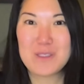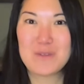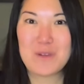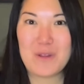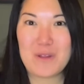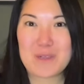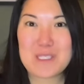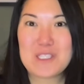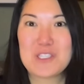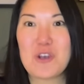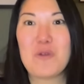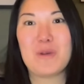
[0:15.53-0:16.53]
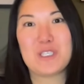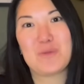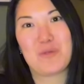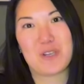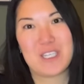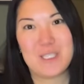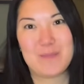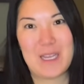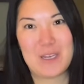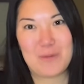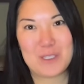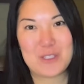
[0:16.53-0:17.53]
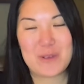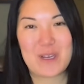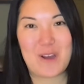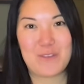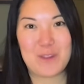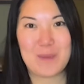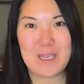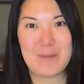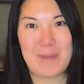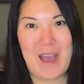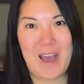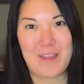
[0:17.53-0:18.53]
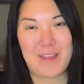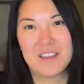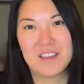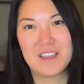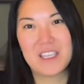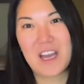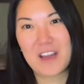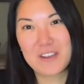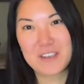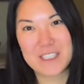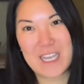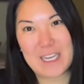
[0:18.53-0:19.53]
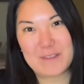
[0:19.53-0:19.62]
know there is so much more to Spain once you get off the beaten path. The other side of